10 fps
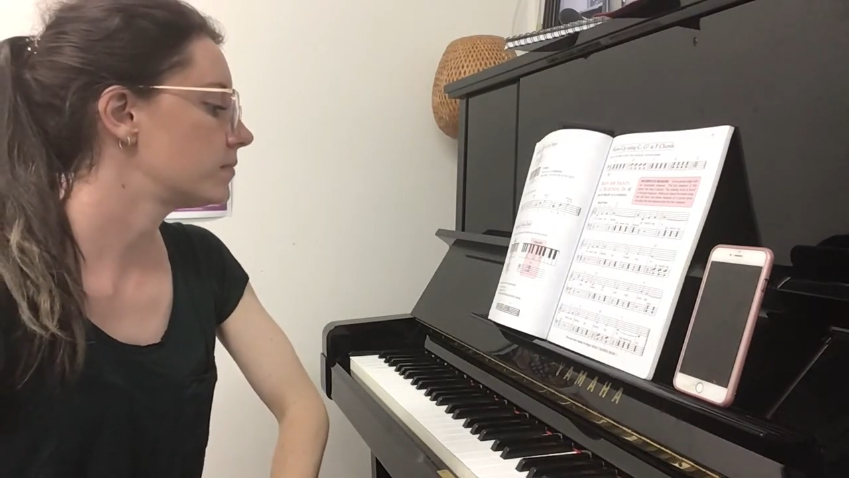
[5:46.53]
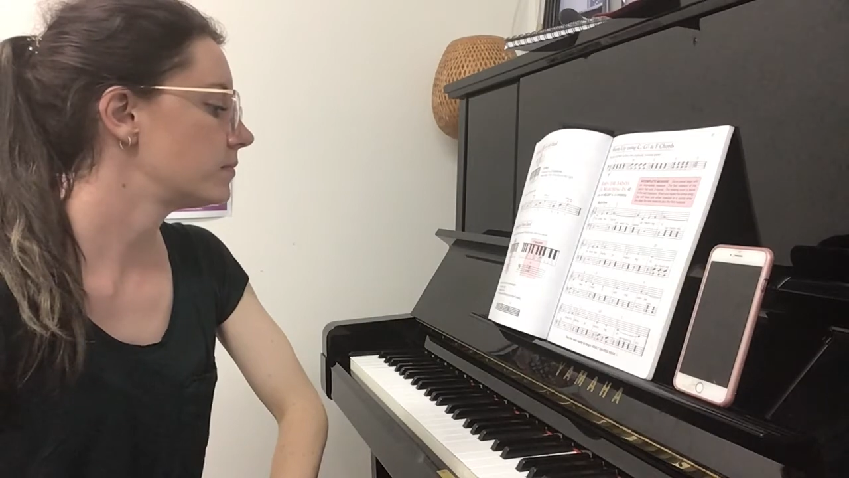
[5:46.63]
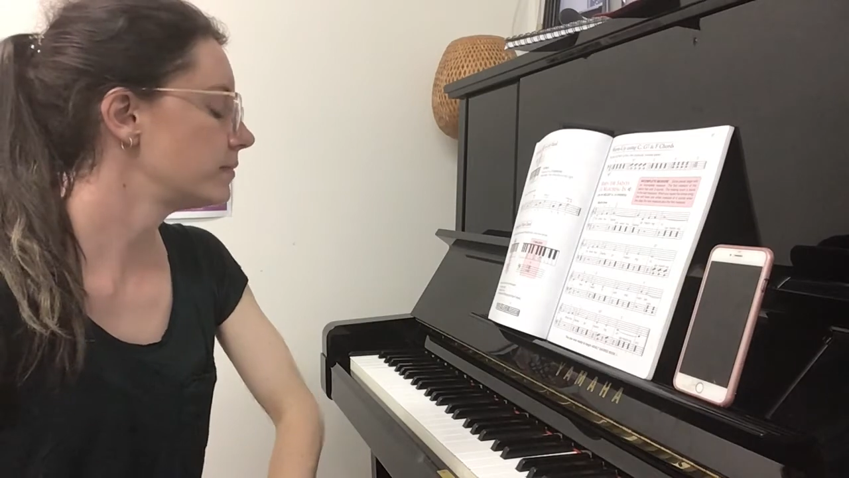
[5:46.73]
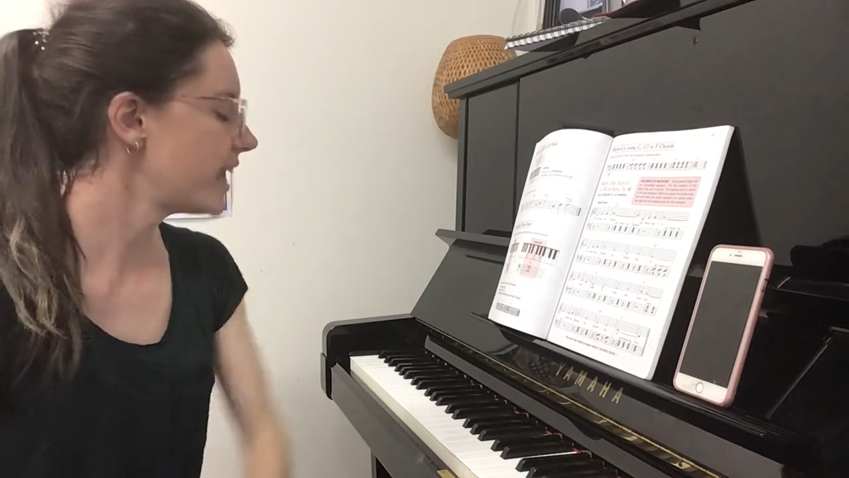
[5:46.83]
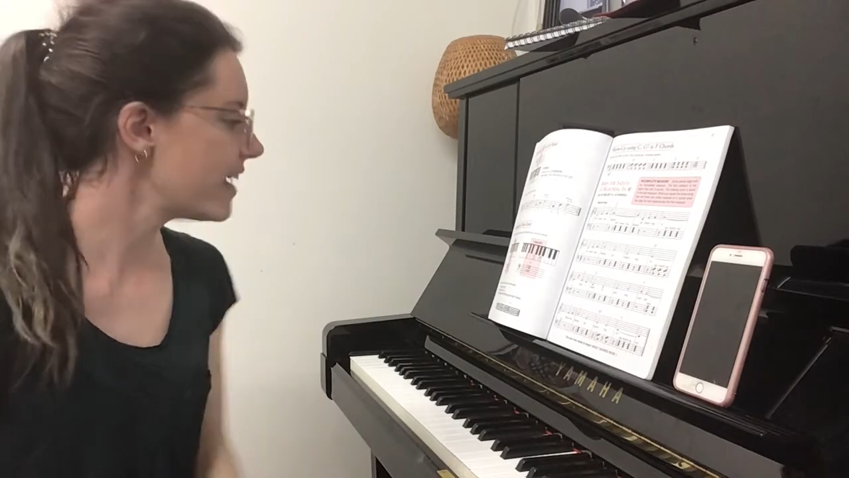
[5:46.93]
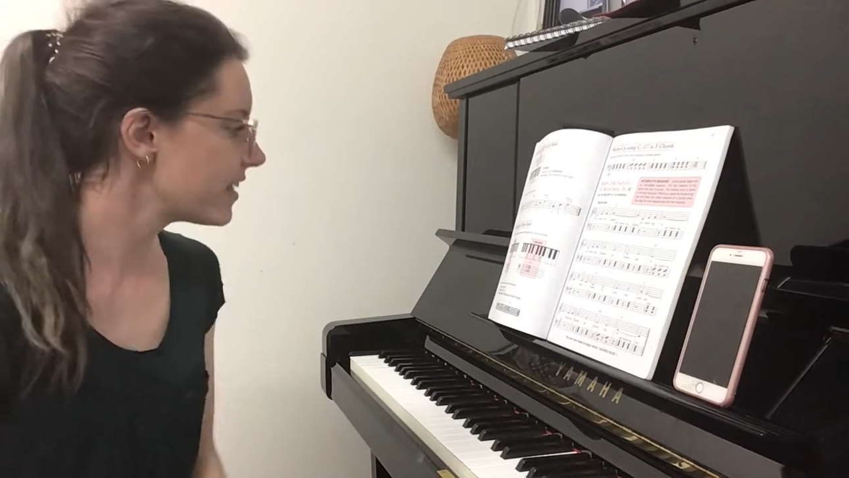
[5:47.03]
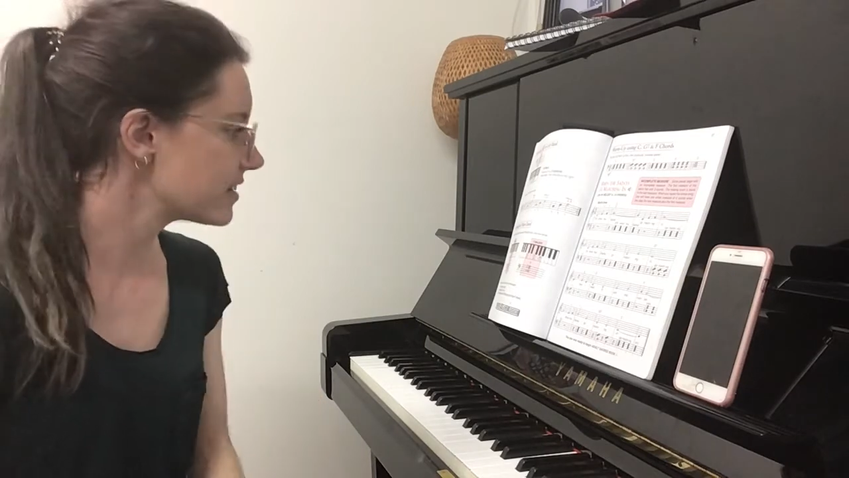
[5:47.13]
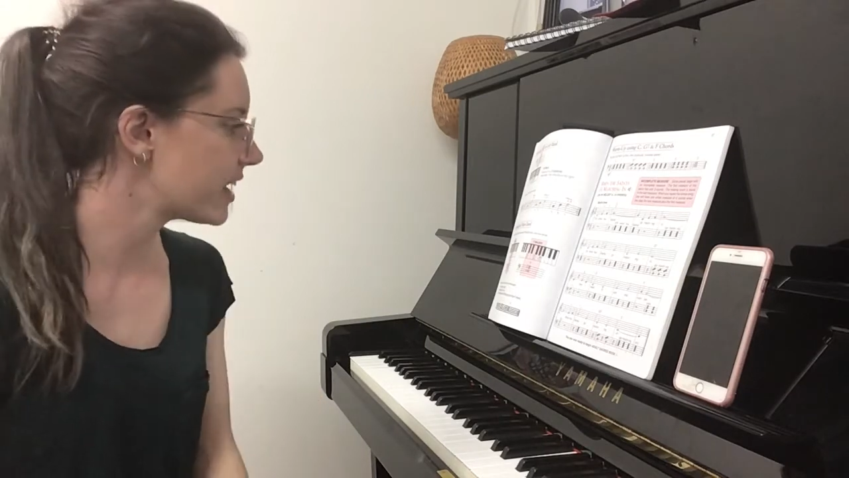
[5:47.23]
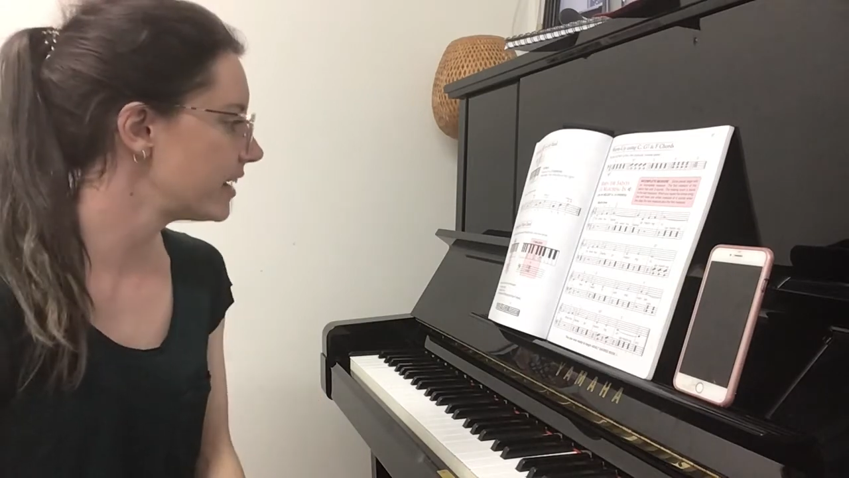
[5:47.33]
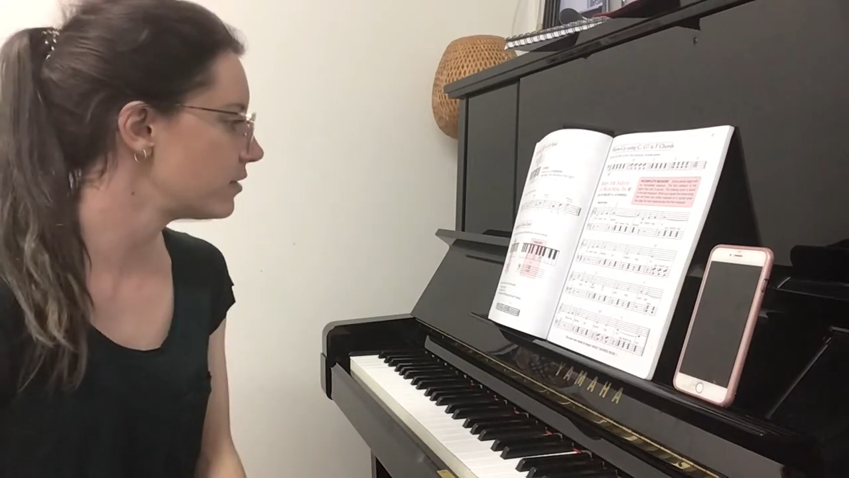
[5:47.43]
yeah, that's
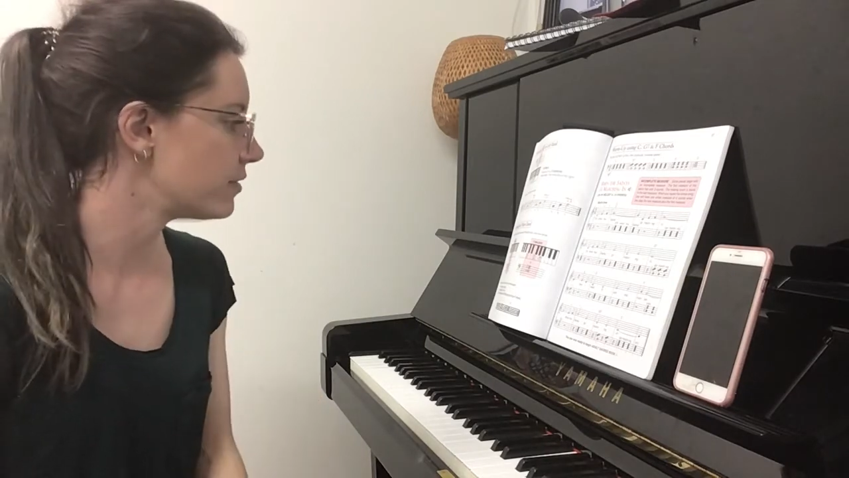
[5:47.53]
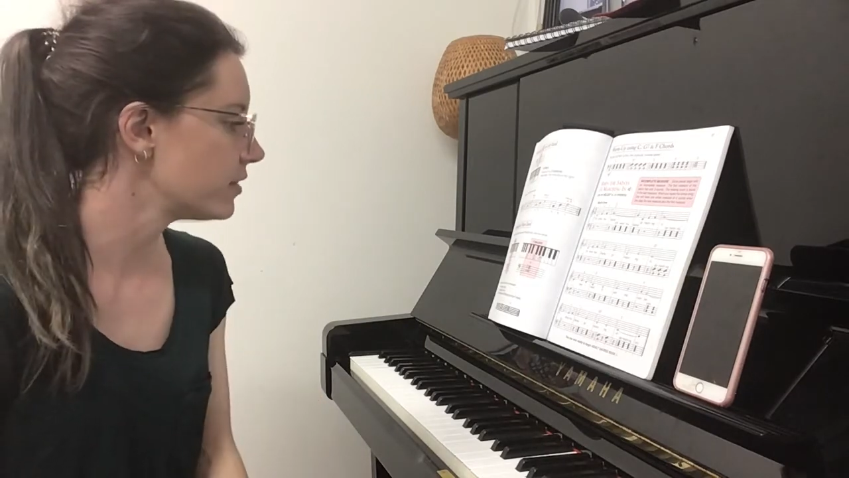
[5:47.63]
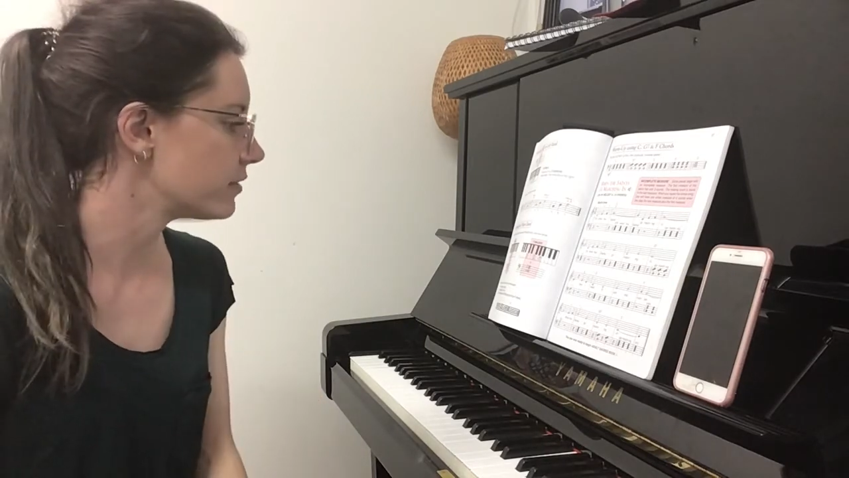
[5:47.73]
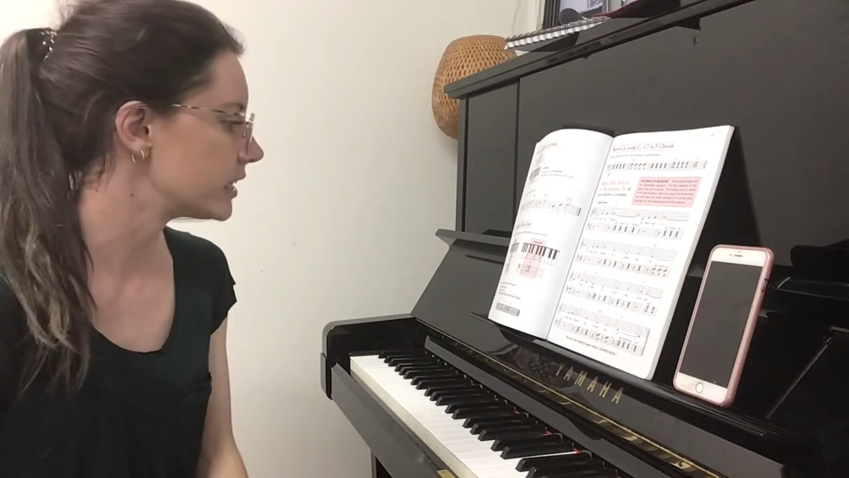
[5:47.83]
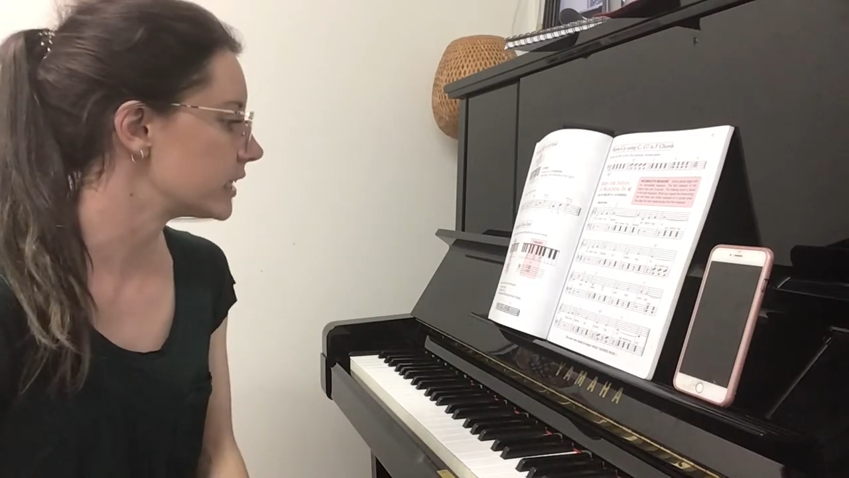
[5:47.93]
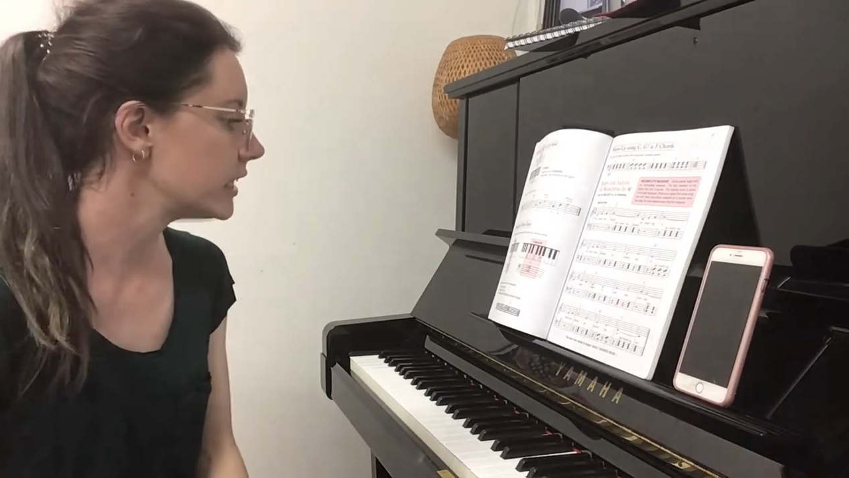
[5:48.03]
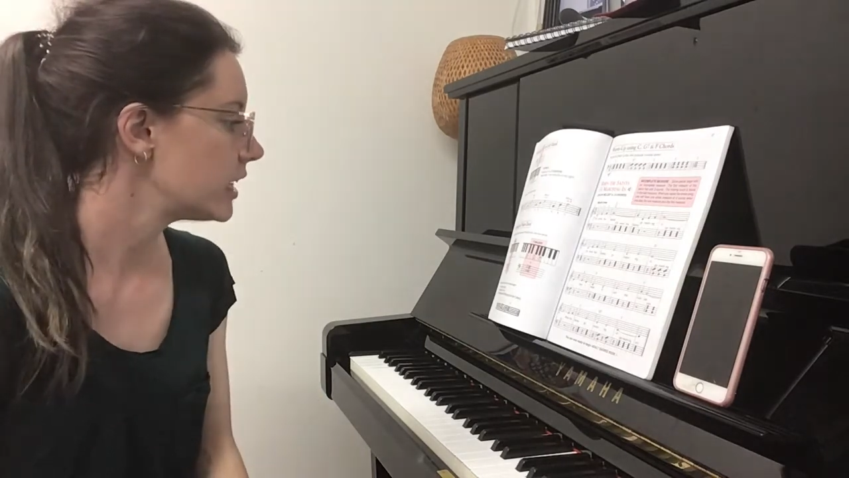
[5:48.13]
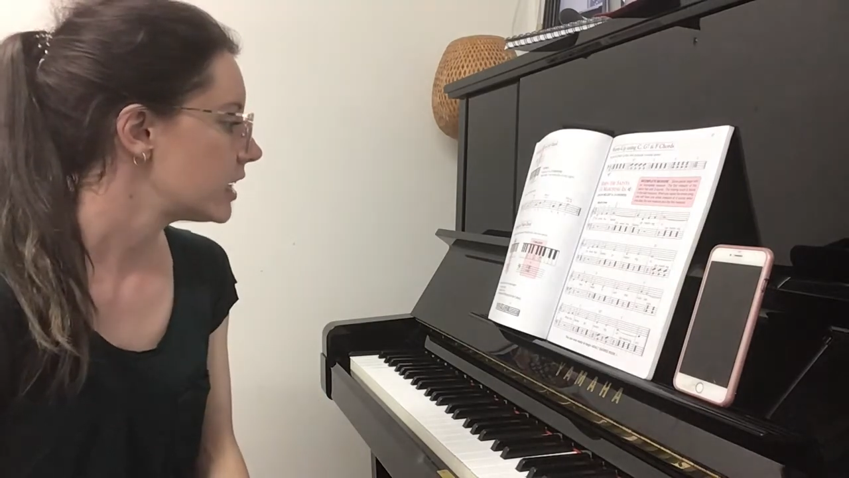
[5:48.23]
kind of it really.